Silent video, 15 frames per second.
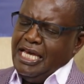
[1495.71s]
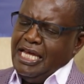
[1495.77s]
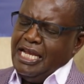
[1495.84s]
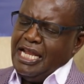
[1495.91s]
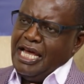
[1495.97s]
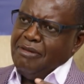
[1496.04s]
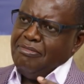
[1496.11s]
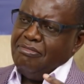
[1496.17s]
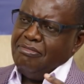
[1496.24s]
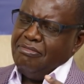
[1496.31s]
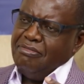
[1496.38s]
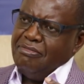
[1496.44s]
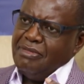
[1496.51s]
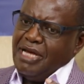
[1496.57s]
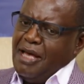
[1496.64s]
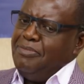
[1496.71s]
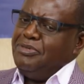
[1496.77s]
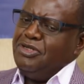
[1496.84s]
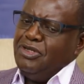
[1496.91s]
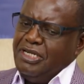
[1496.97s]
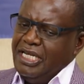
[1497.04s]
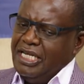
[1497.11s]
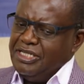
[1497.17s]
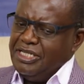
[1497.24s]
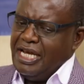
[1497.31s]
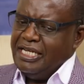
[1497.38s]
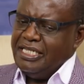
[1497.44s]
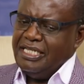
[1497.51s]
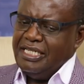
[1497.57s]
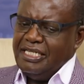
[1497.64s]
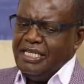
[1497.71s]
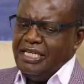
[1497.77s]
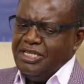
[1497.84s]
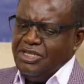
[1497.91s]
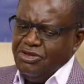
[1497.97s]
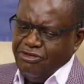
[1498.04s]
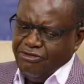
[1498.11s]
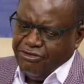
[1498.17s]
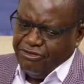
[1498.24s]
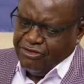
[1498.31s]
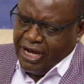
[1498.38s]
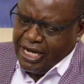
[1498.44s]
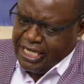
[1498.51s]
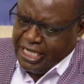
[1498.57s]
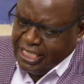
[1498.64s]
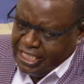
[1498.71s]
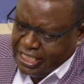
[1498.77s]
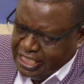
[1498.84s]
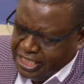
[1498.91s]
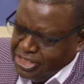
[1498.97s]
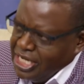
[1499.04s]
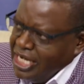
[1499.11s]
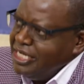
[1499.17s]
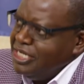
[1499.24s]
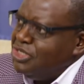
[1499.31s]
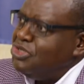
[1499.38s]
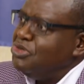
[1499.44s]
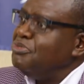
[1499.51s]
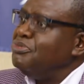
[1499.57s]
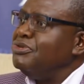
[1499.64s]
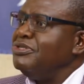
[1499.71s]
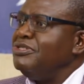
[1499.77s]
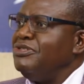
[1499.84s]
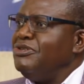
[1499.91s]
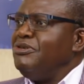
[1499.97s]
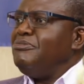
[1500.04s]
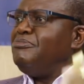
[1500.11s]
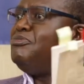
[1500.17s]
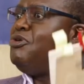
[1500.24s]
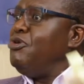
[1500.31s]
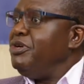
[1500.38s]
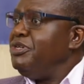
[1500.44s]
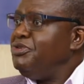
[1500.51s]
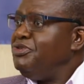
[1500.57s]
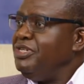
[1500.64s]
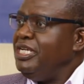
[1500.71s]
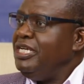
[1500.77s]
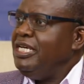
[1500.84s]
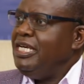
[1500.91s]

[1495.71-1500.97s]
And I'm absolutely excited that you've finally decided to put your poetry